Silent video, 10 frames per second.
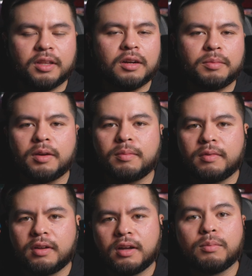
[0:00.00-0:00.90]
little bit
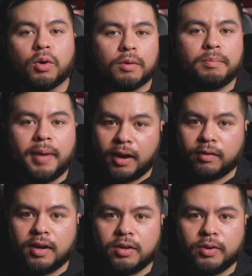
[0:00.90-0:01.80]
more
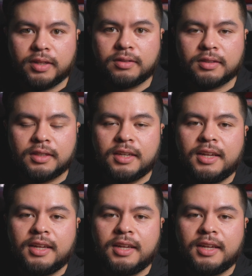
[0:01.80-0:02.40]
background noise.